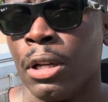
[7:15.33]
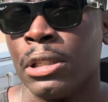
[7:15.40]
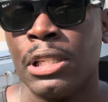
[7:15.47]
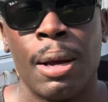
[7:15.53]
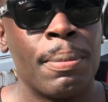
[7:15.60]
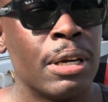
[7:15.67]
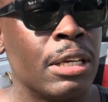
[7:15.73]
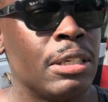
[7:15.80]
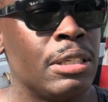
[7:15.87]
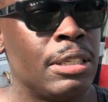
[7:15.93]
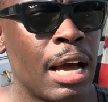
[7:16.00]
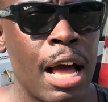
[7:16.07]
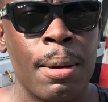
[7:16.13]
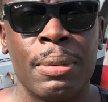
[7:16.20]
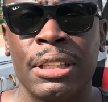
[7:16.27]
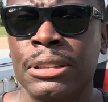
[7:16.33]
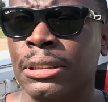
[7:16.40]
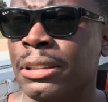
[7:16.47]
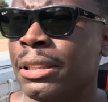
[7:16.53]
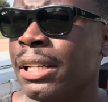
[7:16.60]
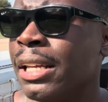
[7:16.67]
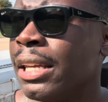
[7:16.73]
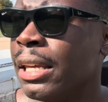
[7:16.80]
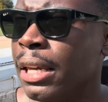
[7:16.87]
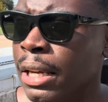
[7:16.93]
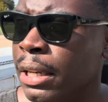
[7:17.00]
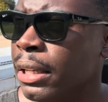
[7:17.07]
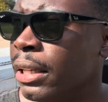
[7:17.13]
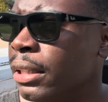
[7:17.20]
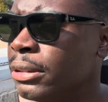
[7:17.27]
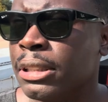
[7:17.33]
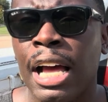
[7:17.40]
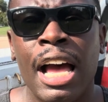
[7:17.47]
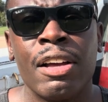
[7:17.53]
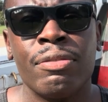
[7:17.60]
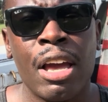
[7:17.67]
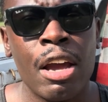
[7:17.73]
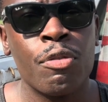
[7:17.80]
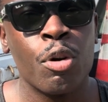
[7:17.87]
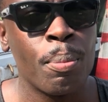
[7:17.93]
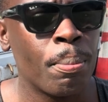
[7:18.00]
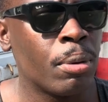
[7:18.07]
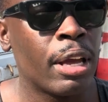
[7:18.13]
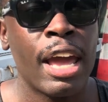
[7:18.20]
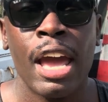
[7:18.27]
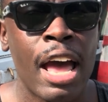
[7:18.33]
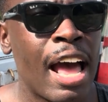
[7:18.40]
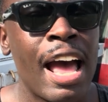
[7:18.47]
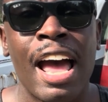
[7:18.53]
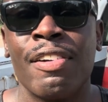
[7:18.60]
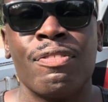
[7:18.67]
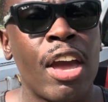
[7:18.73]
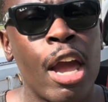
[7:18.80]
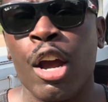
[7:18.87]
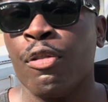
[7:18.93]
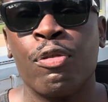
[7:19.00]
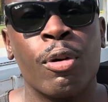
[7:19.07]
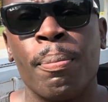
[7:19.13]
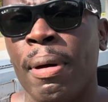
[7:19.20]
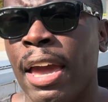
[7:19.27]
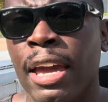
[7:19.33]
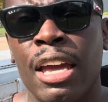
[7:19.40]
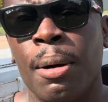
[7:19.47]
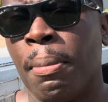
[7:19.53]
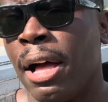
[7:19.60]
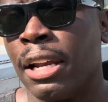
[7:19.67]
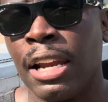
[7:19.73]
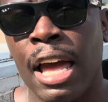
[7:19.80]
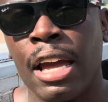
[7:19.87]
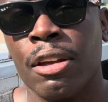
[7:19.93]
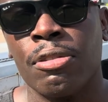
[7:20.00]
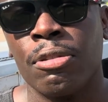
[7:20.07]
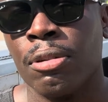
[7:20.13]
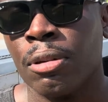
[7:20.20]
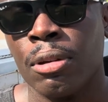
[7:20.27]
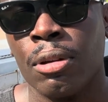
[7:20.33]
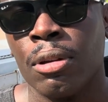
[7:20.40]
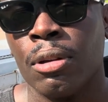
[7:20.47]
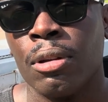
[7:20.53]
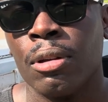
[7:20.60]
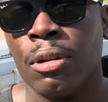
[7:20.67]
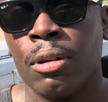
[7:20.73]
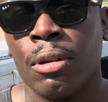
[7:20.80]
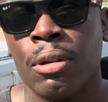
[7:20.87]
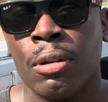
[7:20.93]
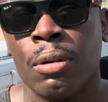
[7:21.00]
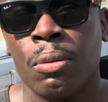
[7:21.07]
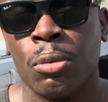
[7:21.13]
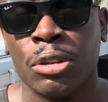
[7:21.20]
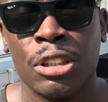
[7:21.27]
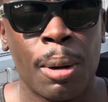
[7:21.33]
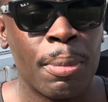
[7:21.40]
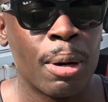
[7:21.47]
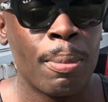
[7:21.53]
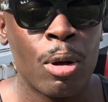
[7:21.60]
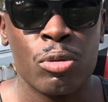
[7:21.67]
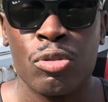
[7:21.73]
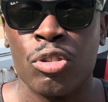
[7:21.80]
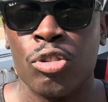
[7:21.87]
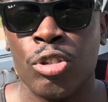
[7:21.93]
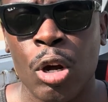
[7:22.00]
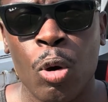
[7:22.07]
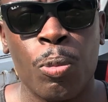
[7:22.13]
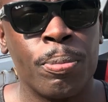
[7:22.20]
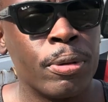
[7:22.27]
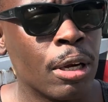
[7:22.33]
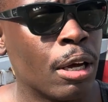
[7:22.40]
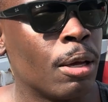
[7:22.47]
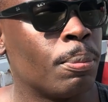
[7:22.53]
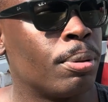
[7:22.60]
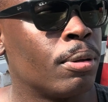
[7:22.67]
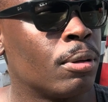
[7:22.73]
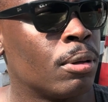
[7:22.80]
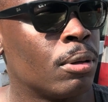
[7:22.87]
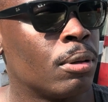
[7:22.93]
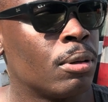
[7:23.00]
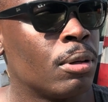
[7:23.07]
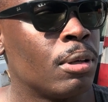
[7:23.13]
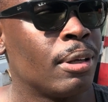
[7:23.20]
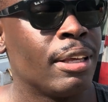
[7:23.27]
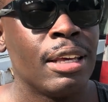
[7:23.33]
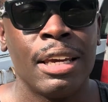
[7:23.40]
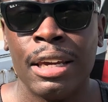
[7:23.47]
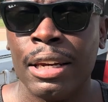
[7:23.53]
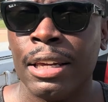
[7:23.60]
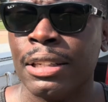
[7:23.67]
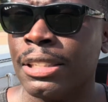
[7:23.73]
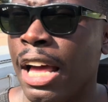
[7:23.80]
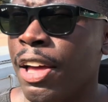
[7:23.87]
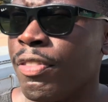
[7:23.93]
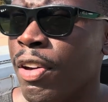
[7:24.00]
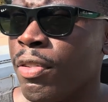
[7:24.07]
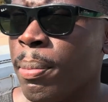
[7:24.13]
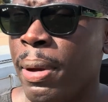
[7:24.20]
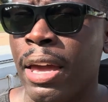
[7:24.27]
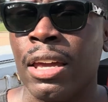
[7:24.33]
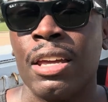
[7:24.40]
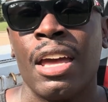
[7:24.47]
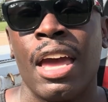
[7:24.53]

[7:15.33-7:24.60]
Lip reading: Some of the dumbest idiots I've ever met in my life were some of the most doped up idiots I've ever met.